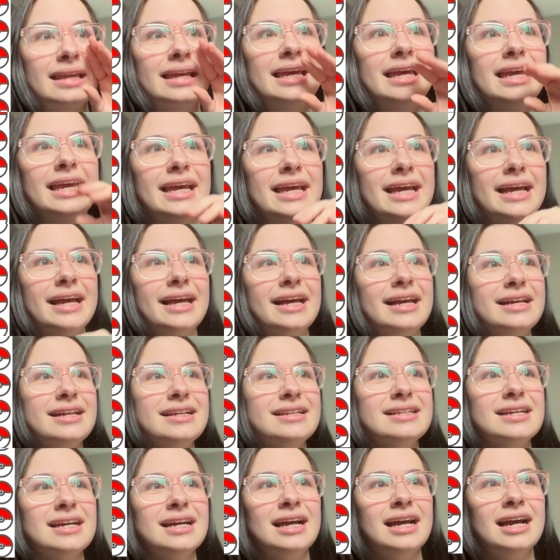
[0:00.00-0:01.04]

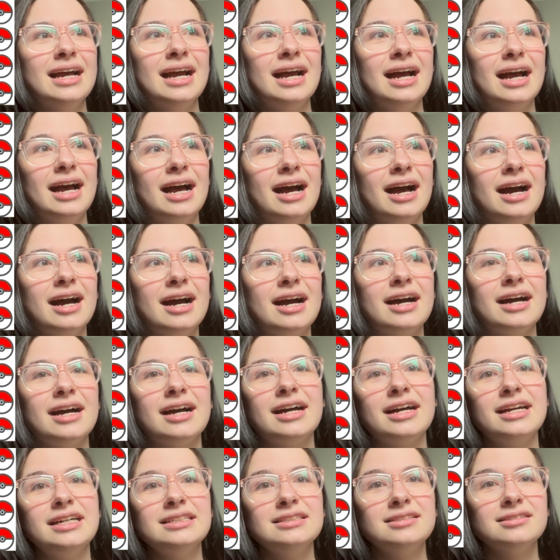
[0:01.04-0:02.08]
And
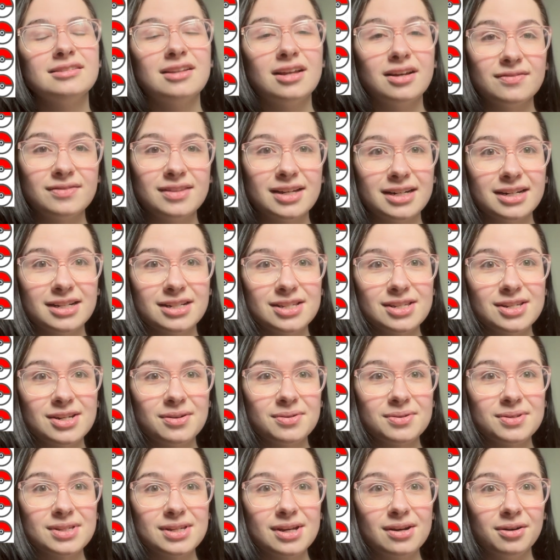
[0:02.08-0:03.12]
I love that it's
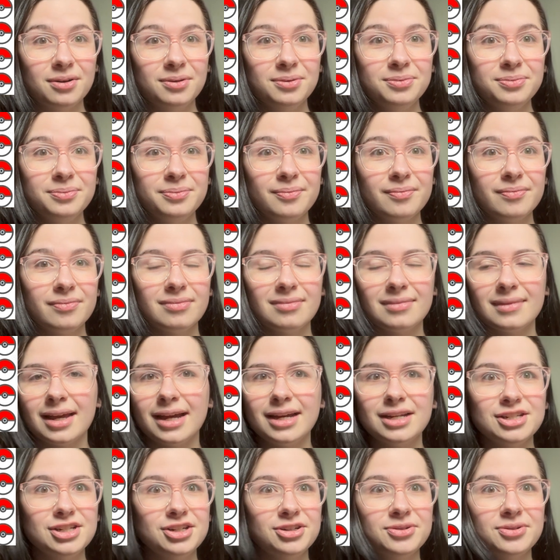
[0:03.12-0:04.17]
no-sew. I
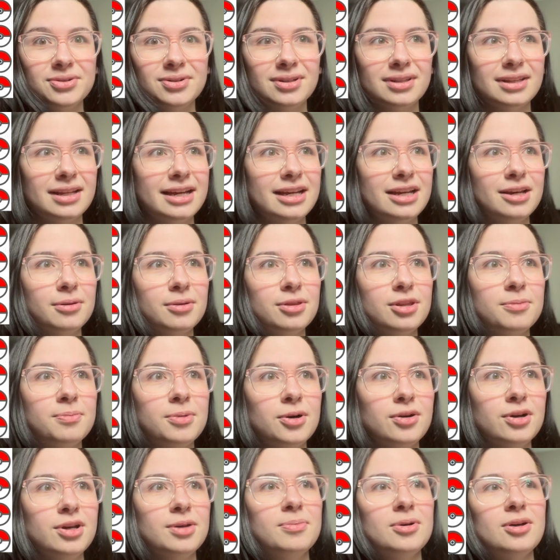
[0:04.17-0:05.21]
do. Like the
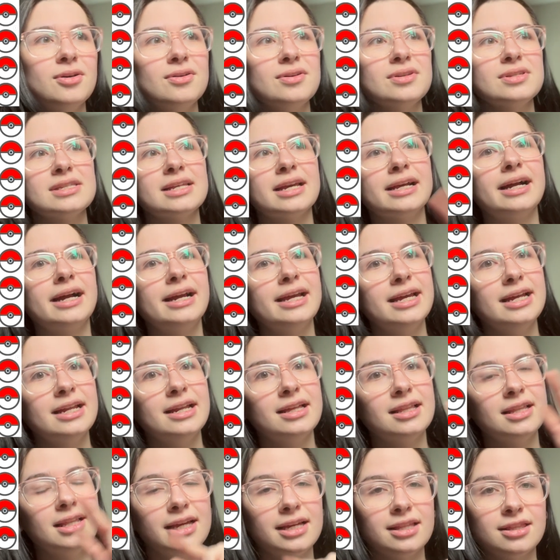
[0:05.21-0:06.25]
Pokeballs, like I get
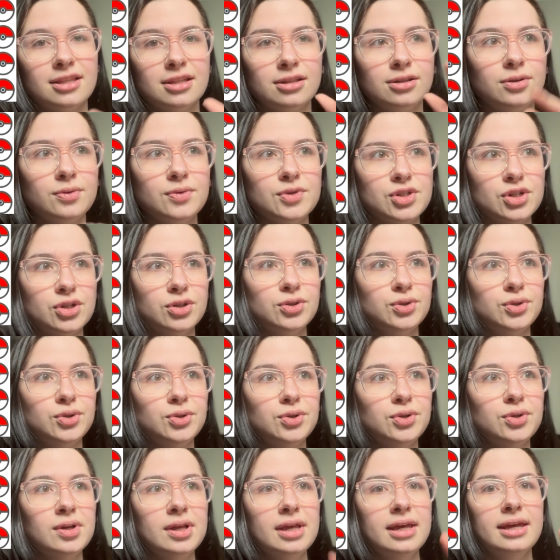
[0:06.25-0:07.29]
it, like the little
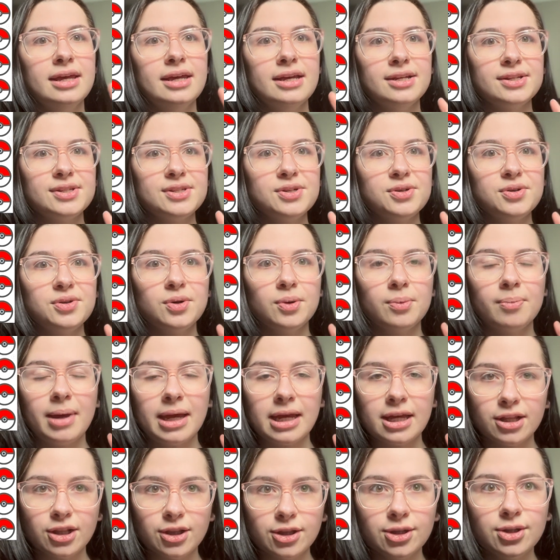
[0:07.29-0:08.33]
circle to make
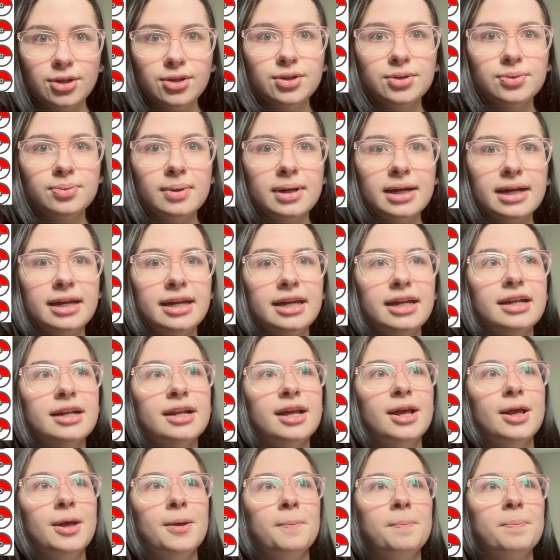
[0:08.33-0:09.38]
it look right,
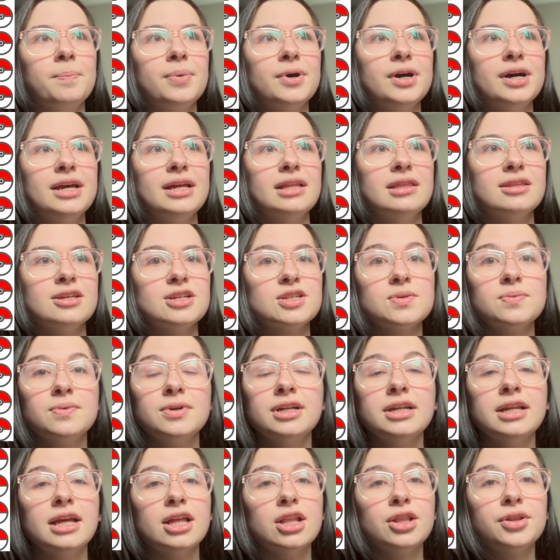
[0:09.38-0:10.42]
but this
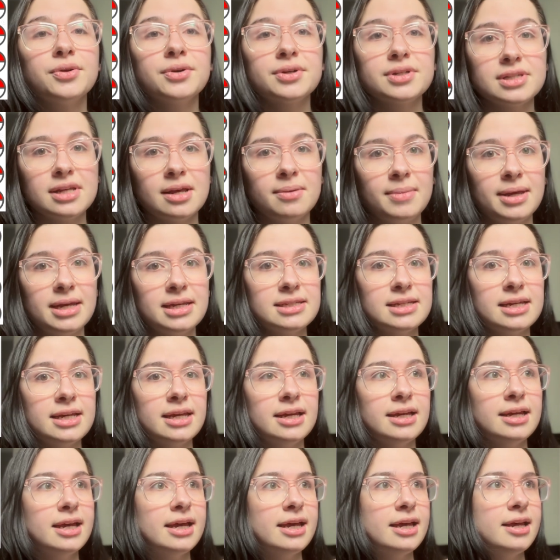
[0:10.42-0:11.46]
one looks
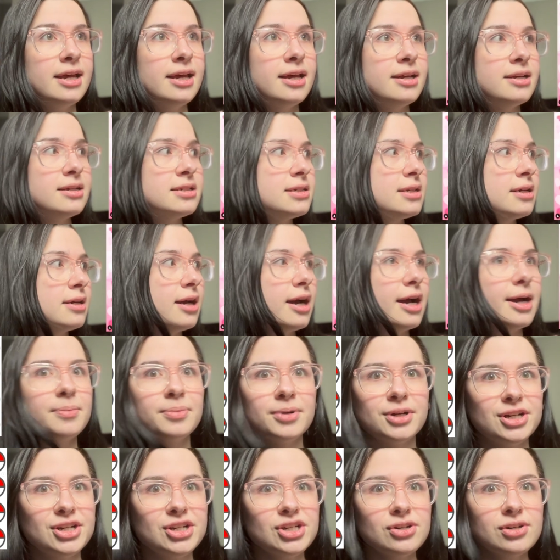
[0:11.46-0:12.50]
amazing, and I'm
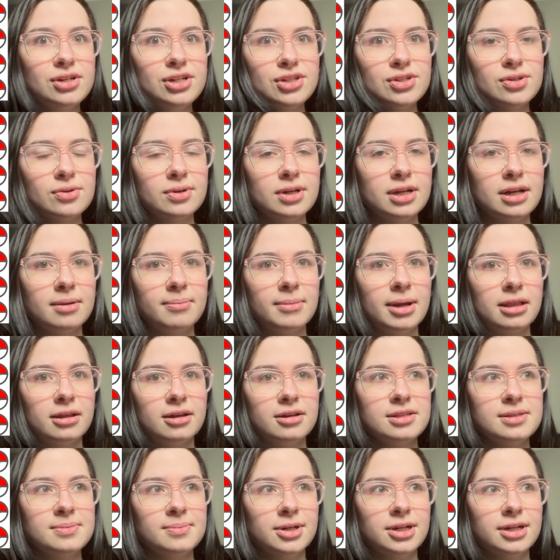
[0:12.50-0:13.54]
pretty sure I sold it at my
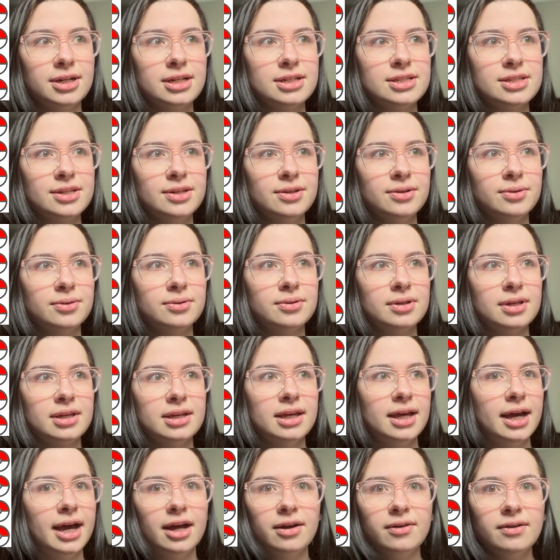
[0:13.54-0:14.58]
last market too.
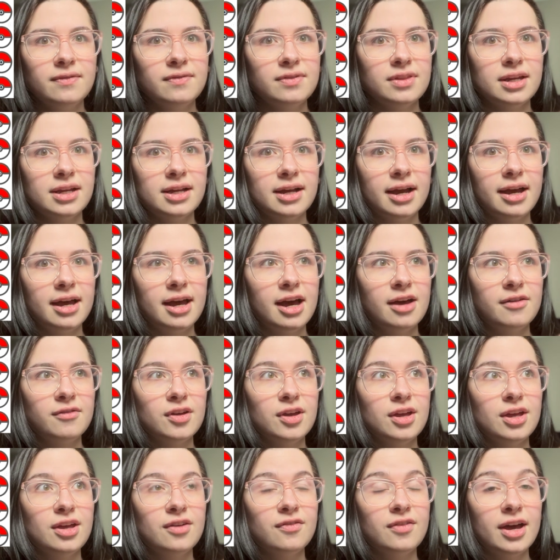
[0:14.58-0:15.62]
I don't even think I have
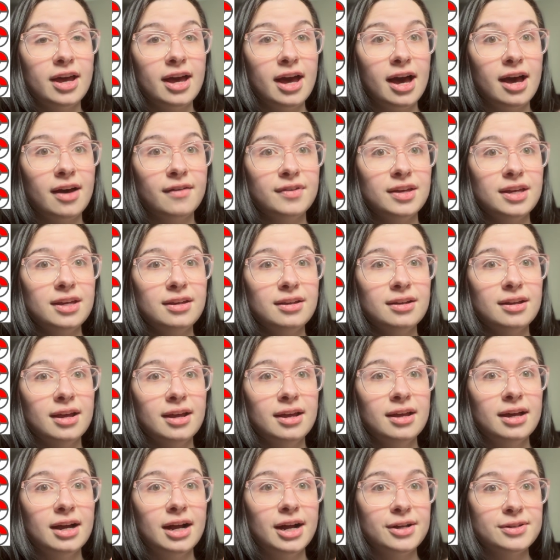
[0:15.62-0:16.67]
it. If I have it,
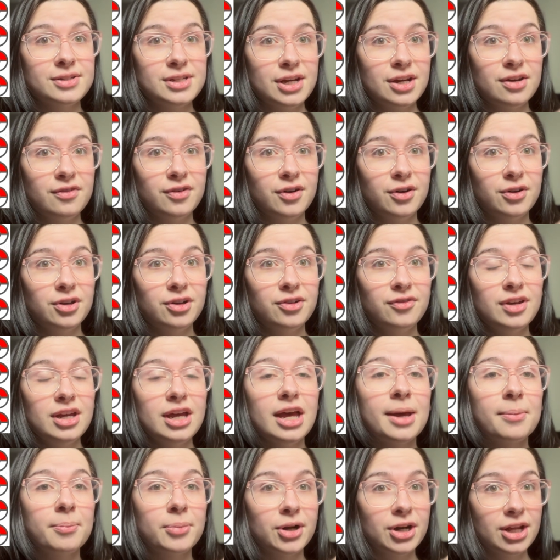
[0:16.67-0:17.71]
I'll take a photo of it
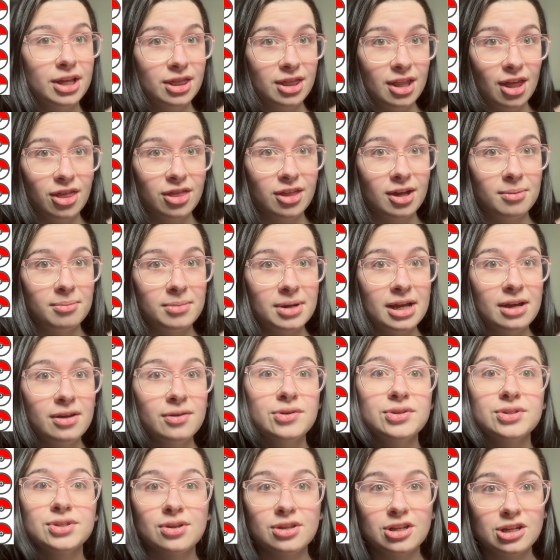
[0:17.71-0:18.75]
and put it in the thumbnail
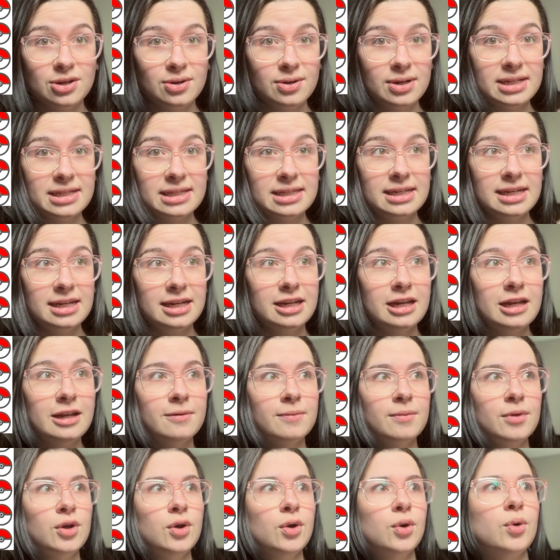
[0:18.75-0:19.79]
so that you can see it.
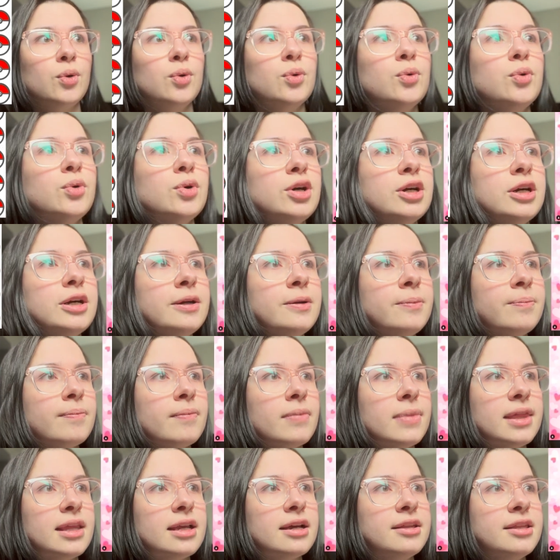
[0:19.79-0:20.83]
Or
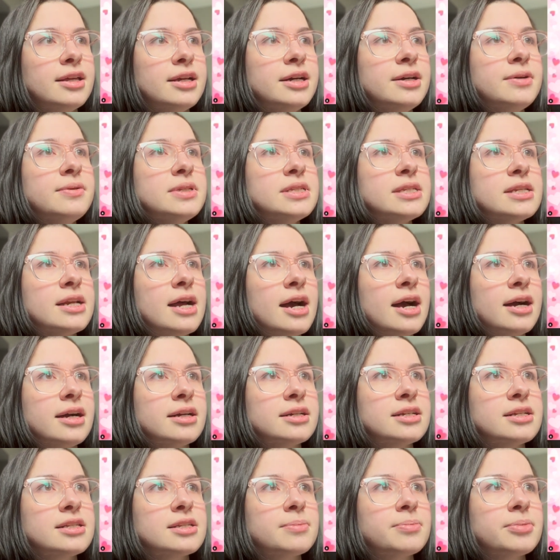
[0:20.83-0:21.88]
I think I was tagged
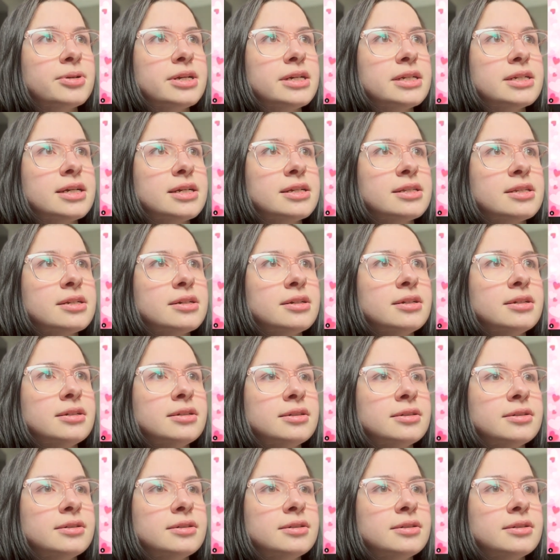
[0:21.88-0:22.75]
as a pre-tester.